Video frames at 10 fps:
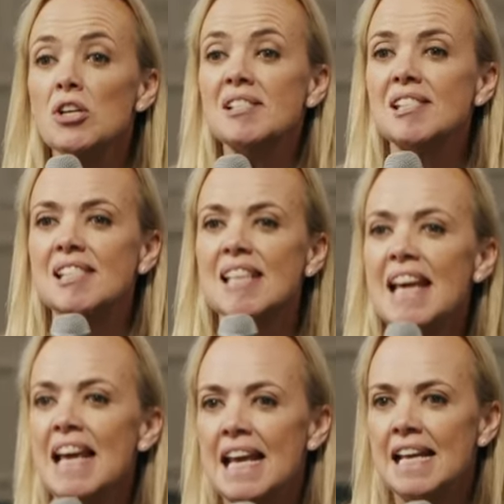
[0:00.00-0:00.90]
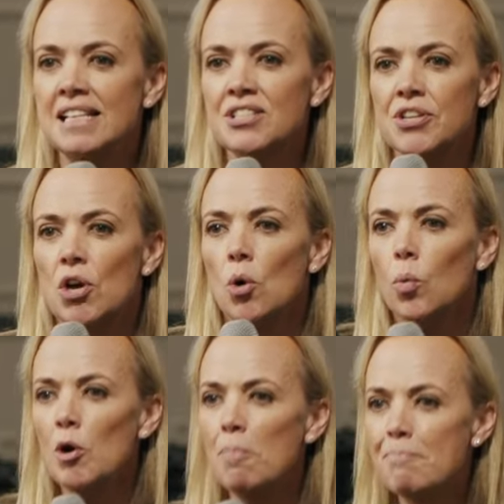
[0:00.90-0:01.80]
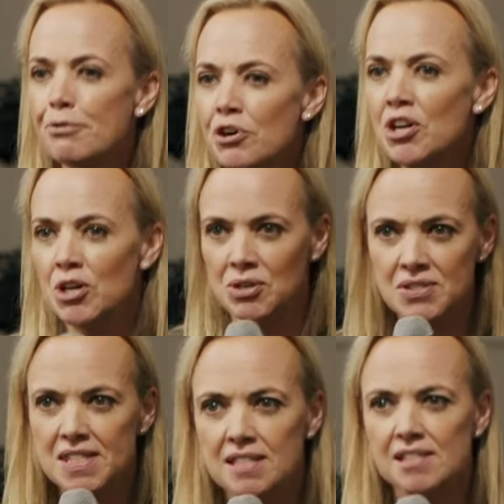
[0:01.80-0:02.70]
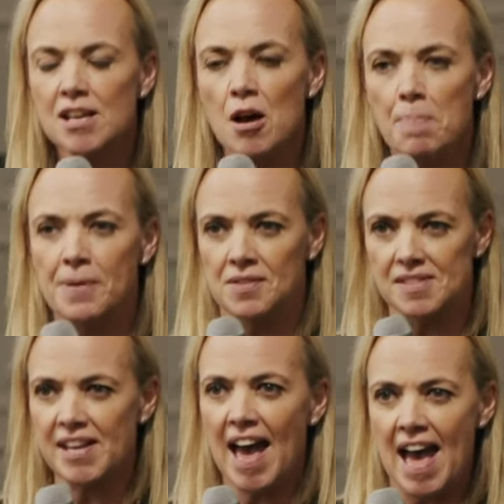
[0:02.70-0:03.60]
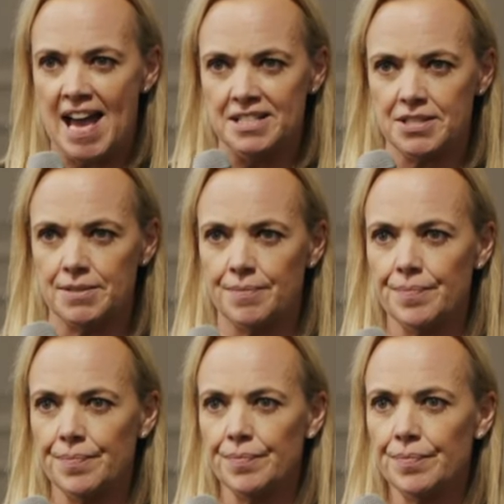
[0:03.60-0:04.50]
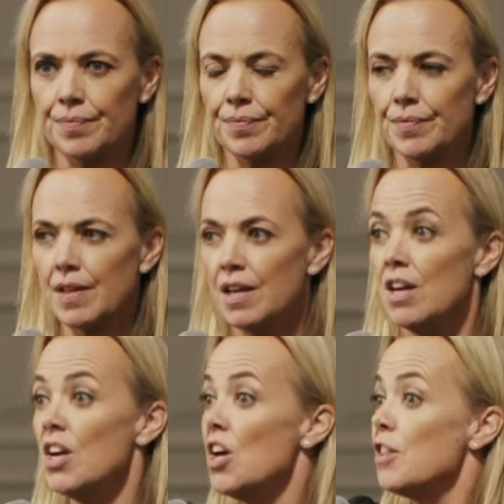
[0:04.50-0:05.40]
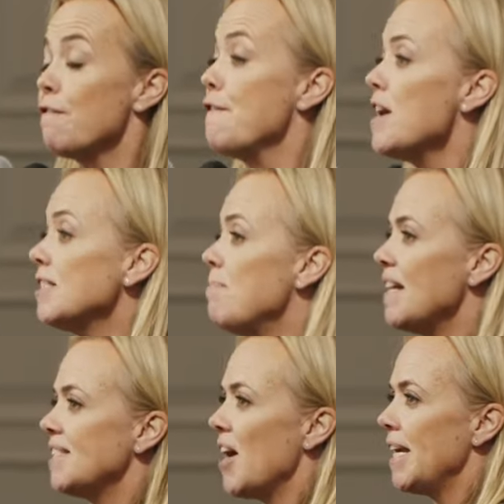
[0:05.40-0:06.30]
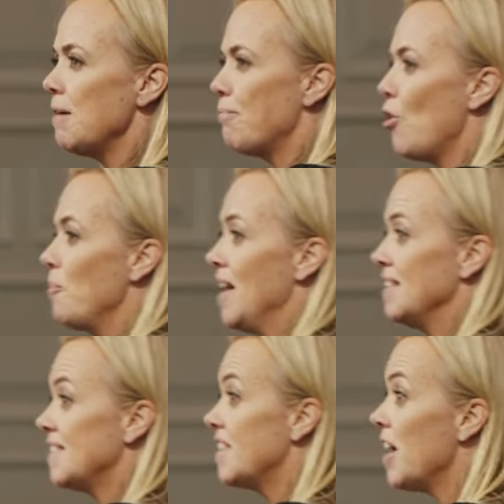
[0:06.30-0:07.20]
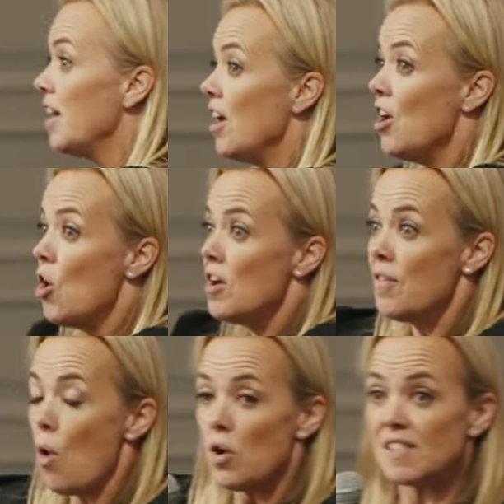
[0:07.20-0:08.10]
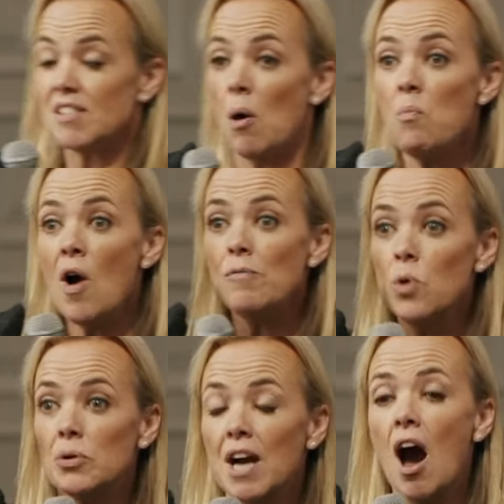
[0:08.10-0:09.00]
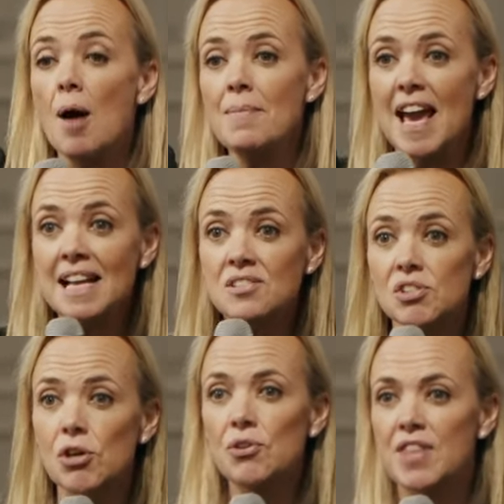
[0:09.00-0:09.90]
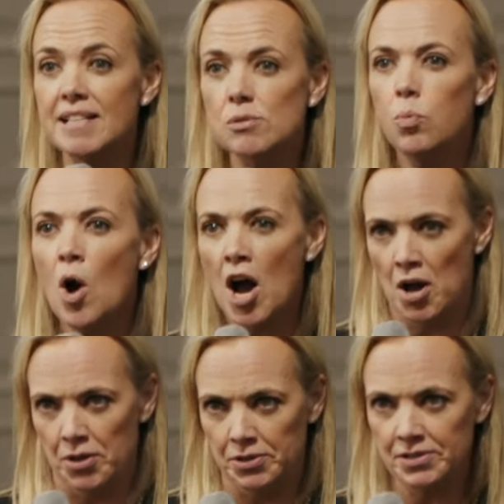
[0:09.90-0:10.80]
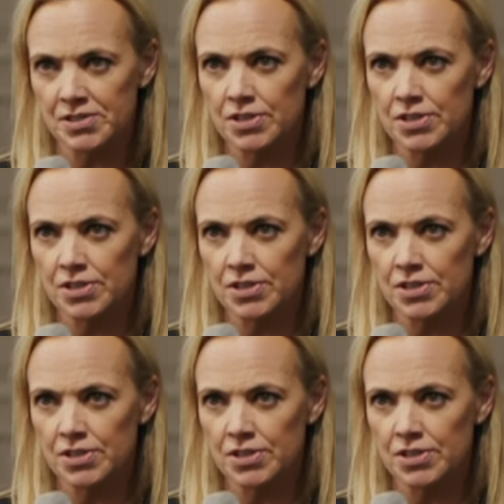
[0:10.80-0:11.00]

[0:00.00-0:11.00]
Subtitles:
seed will bruise the serpent's head." The first messianic promise that someone will come into this world